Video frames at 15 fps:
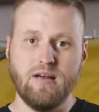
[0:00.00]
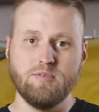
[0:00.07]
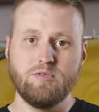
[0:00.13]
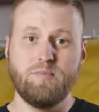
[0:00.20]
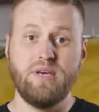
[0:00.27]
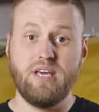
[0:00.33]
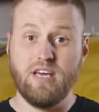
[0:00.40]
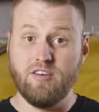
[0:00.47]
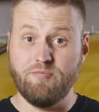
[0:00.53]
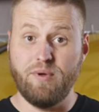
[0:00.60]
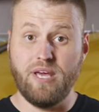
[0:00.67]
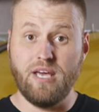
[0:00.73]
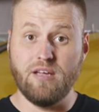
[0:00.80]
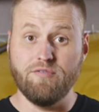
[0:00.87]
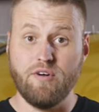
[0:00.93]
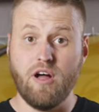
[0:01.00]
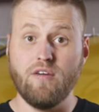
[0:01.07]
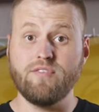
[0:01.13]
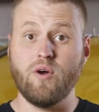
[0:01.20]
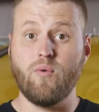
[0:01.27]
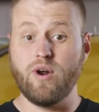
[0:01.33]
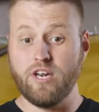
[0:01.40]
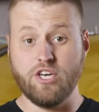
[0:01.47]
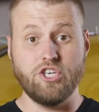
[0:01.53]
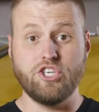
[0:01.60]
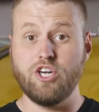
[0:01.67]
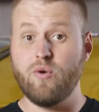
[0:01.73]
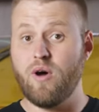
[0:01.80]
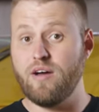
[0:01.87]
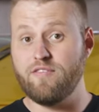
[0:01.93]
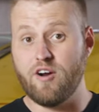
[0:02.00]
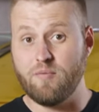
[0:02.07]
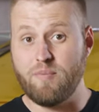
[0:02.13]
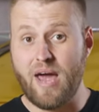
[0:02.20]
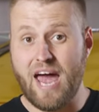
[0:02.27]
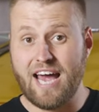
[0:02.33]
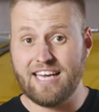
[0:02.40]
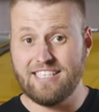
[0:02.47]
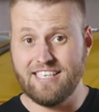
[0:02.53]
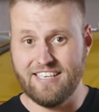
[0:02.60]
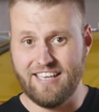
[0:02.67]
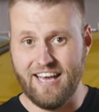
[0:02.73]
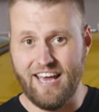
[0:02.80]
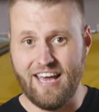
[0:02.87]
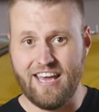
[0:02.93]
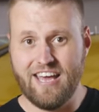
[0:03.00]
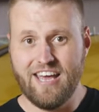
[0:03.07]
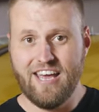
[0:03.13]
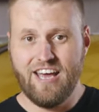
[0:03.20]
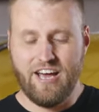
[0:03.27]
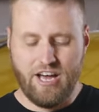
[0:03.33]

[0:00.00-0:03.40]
Um, speaking of being involved, I wanted to show off our bag today,